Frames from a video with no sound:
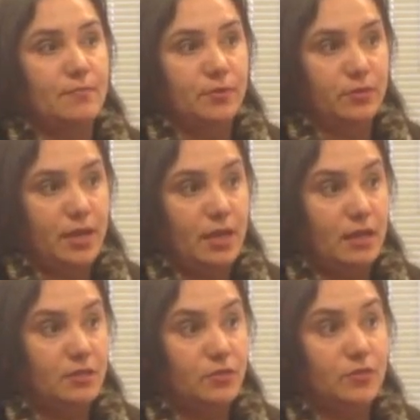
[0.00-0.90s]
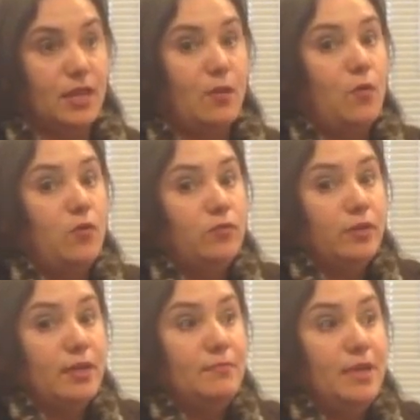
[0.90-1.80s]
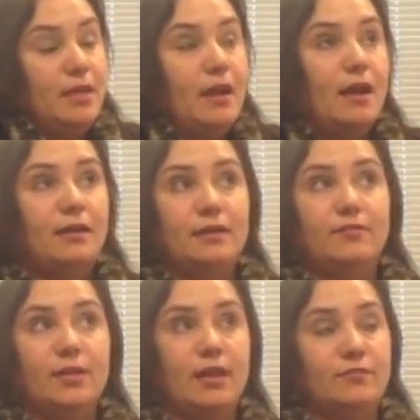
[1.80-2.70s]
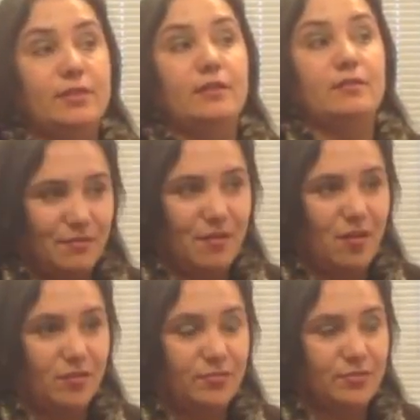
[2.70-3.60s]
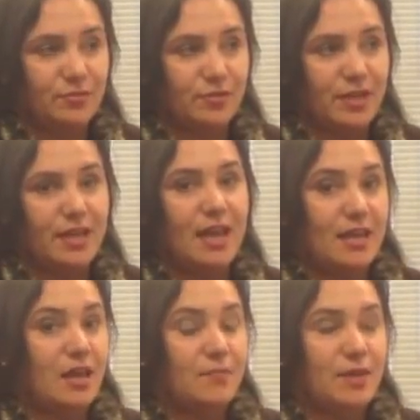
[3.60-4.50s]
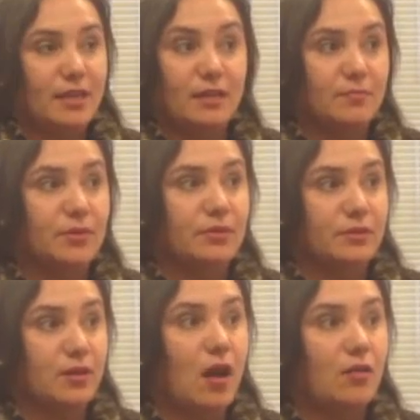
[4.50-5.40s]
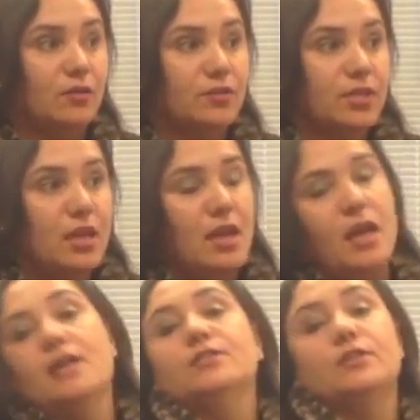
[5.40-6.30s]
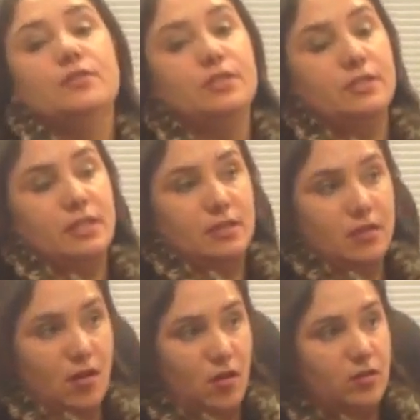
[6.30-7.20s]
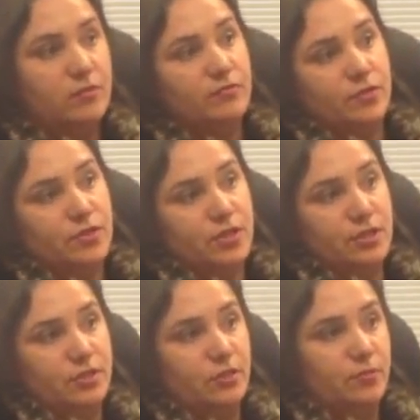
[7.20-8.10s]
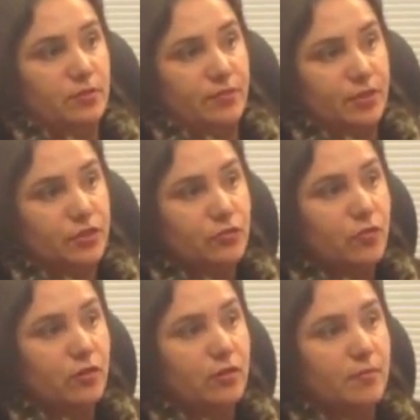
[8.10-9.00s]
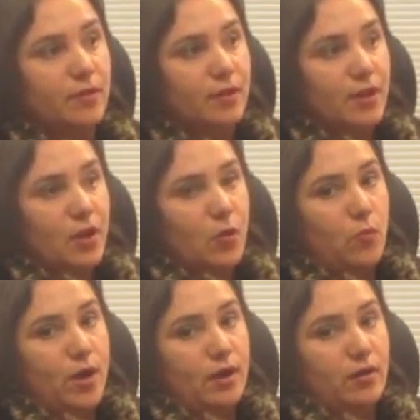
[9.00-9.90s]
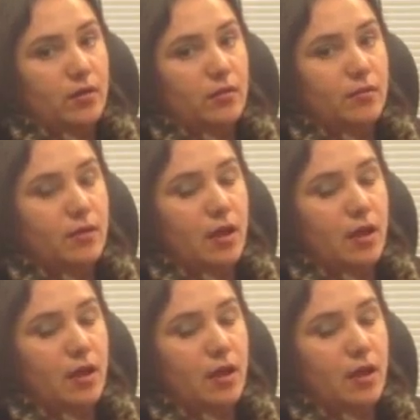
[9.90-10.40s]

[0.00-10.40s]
and Bill Gates who say, well, look at me. I didn't even have to get a Harvard degree, and I'm making $1 billion. And so this is like all converging into a perfect storm where